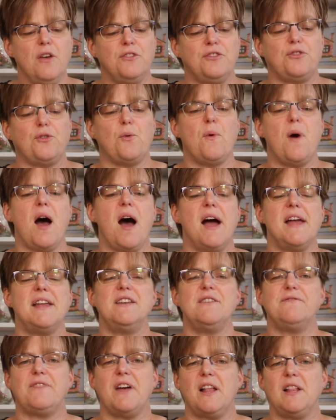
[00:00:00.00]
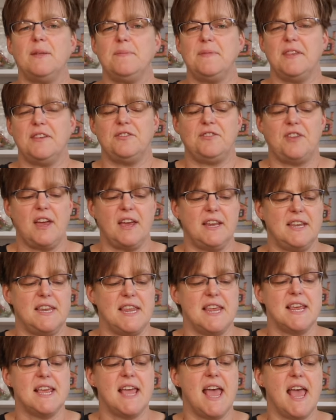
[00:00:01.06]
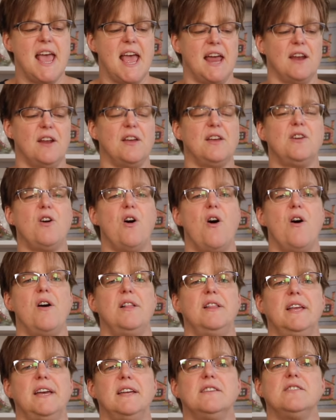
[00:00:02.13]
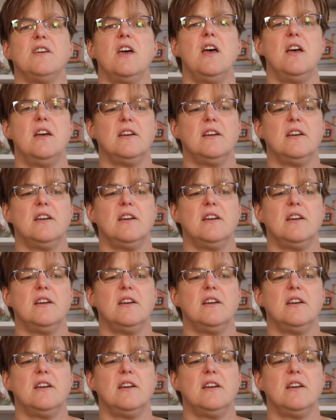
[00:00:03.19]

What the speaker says: So I developed this technique and I call it